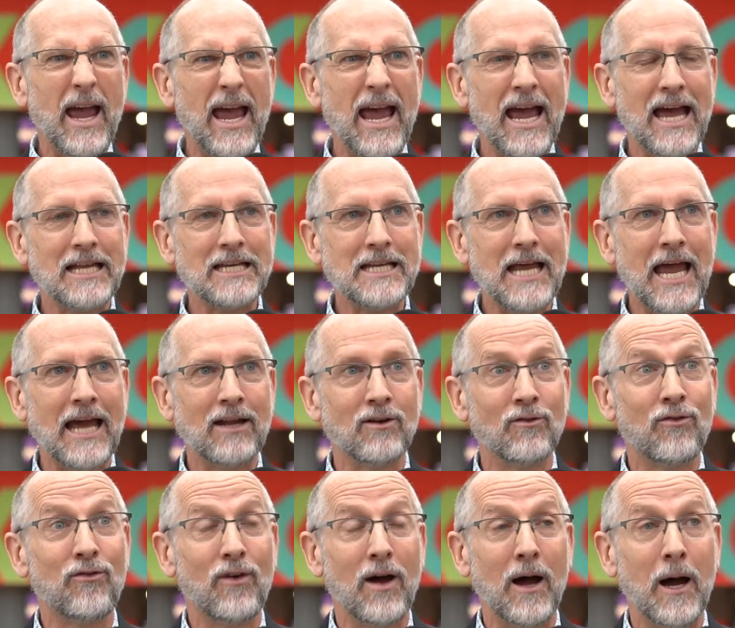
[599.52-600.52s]

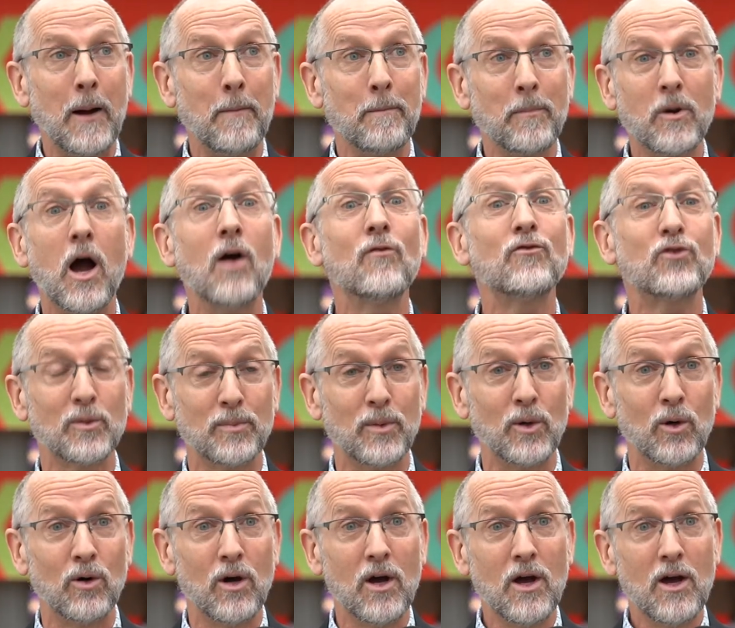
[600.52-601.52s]
and
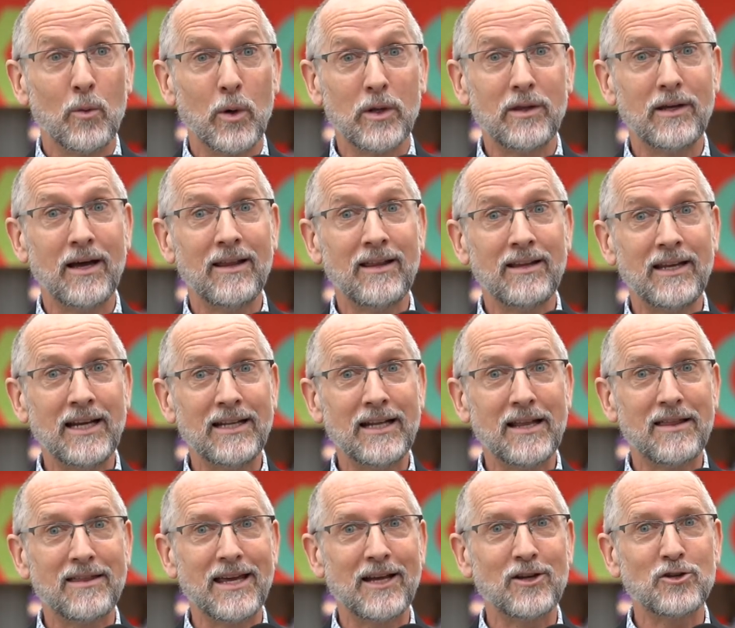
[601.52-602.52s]
comfortable with the idea
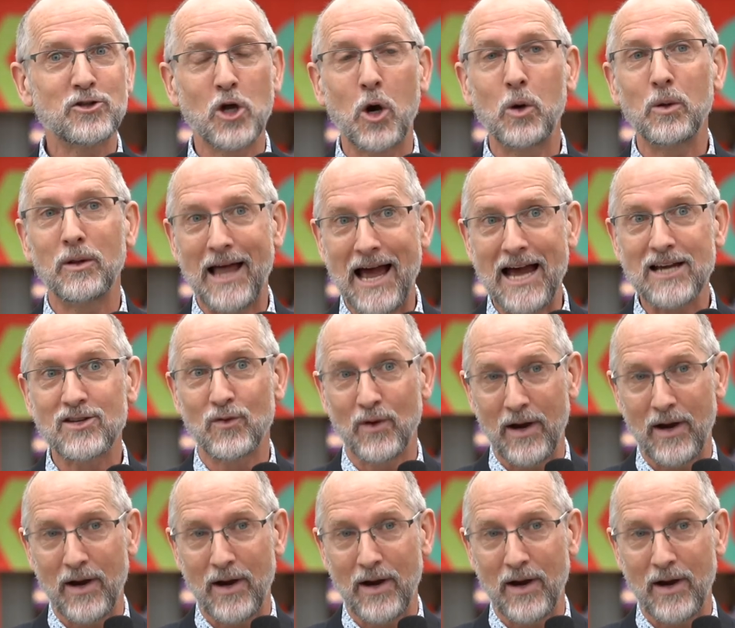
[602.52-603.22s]
that things don't last